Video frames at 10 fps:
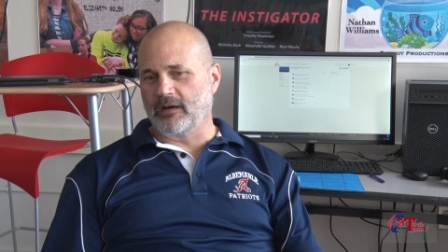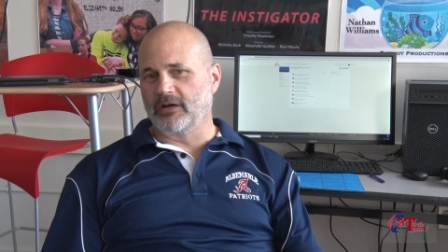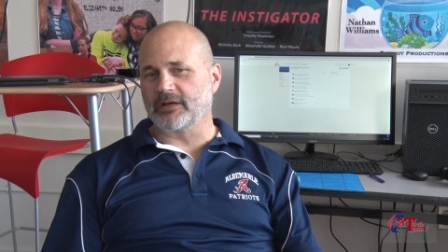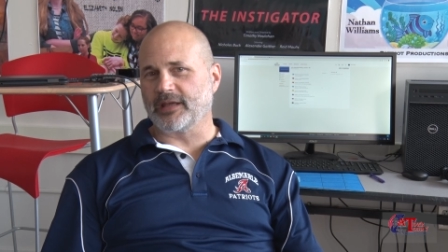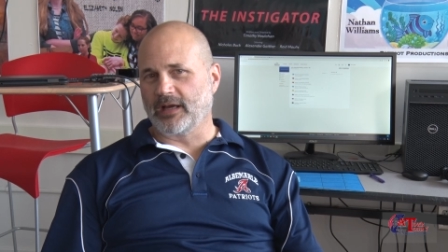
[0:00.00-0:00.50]

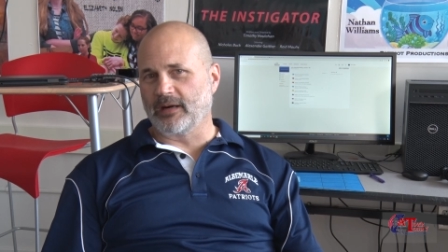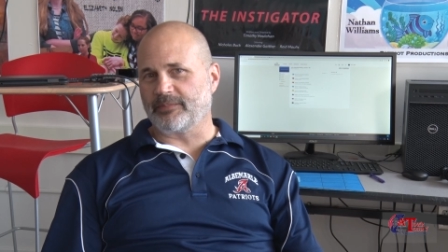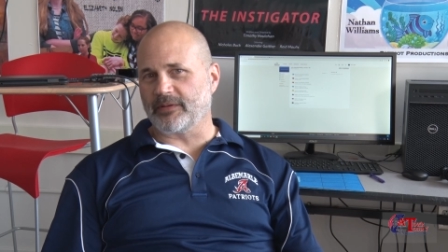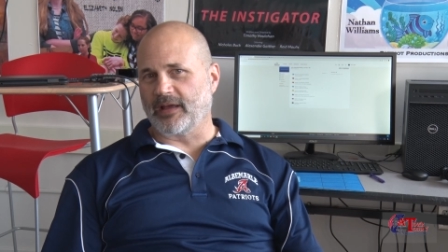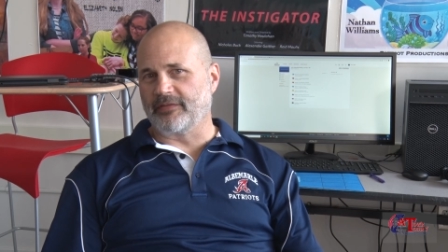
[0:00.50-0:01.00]
hooking
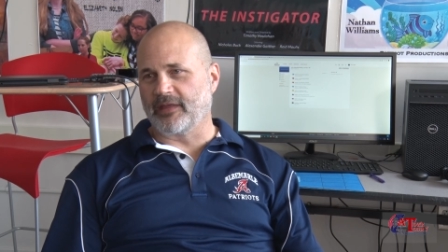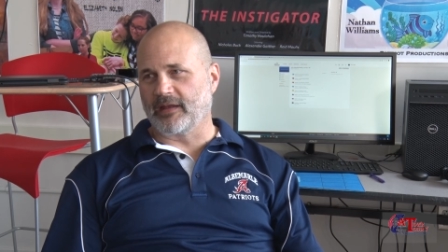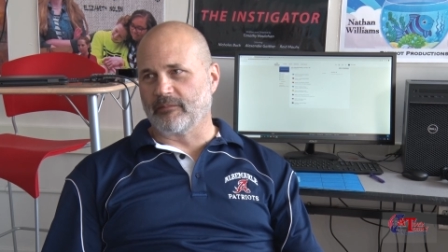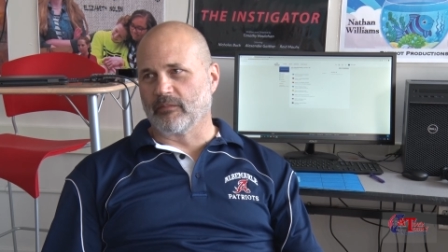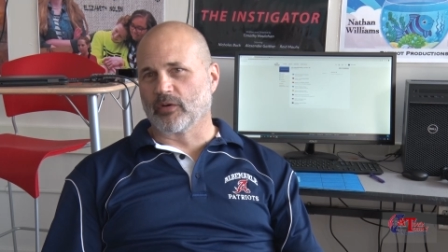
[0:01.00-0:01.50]
up and
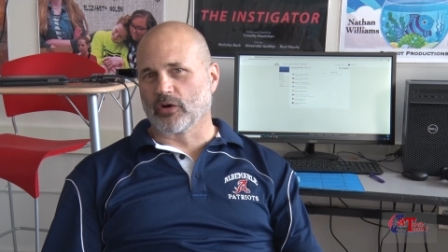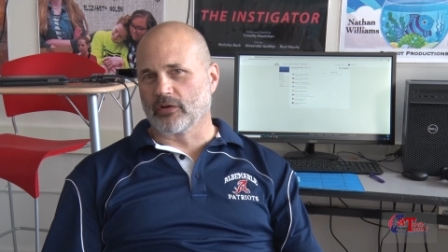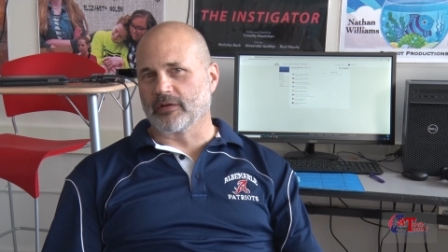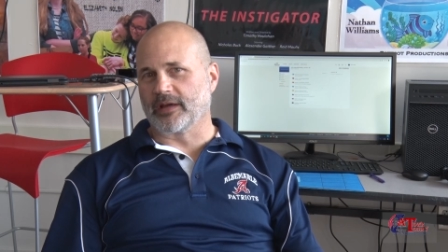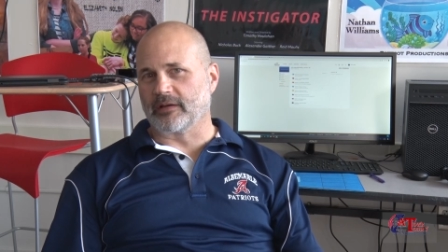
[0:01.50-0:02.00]
then
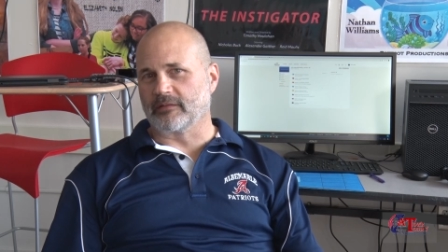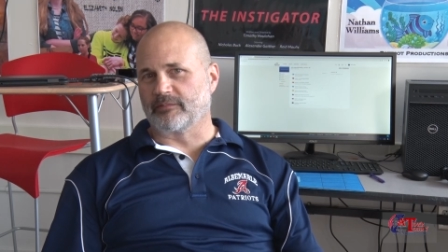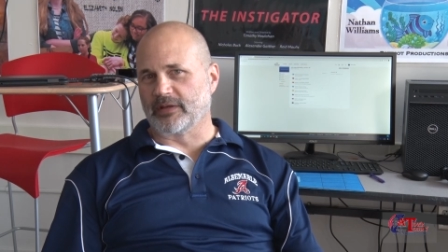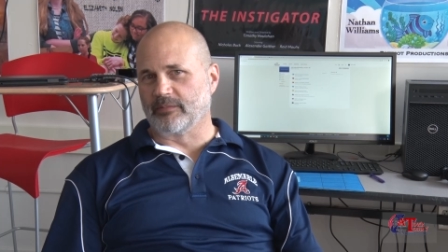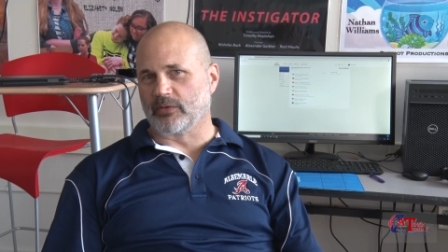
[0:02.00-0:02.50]
murdering
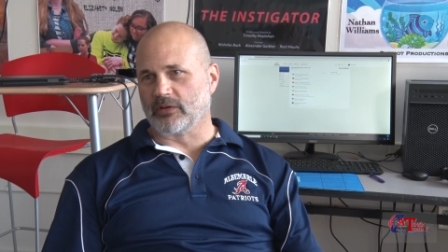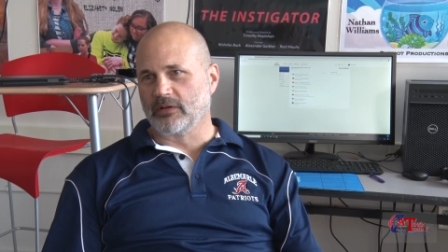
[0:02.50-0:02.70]
people.